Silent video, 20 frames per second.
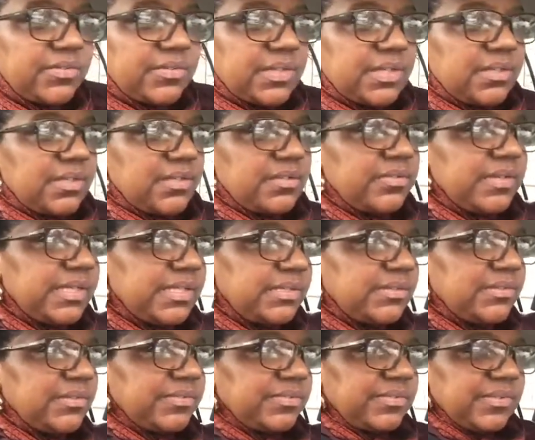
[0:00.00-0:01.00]
off, the car
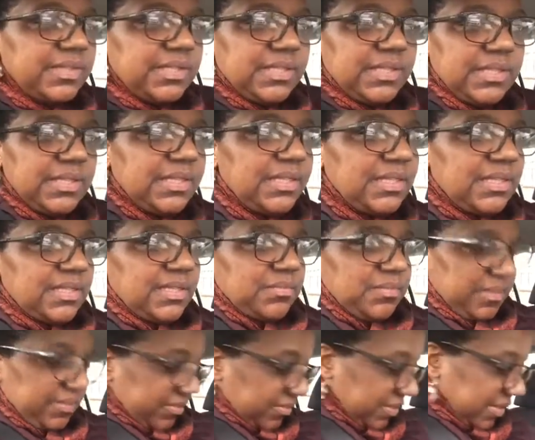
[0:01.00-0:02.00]
radio off,
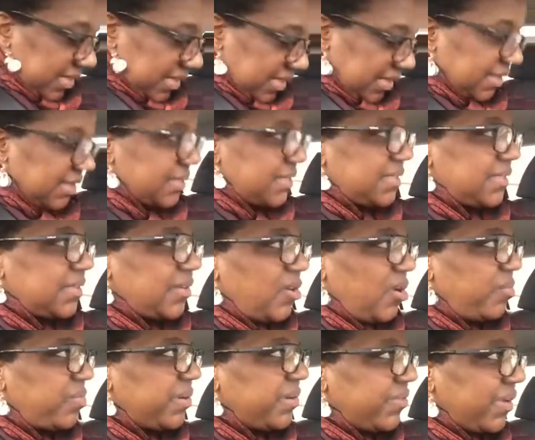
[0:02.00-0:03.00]
before I get
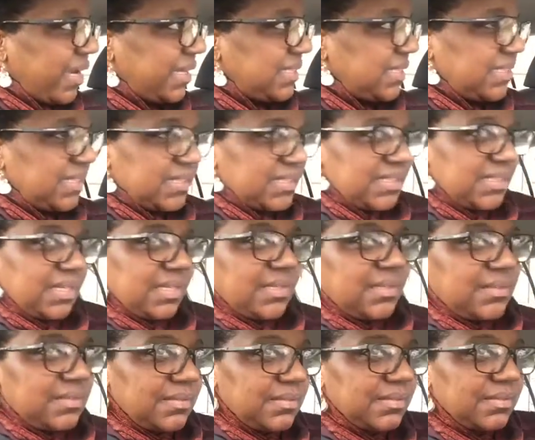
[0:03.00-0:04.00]
copyrighted, as
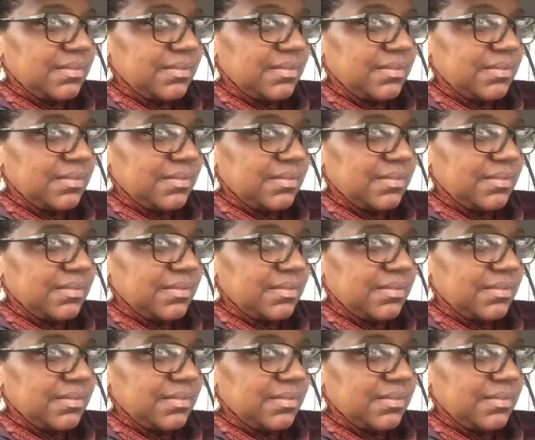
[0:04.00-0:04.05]
they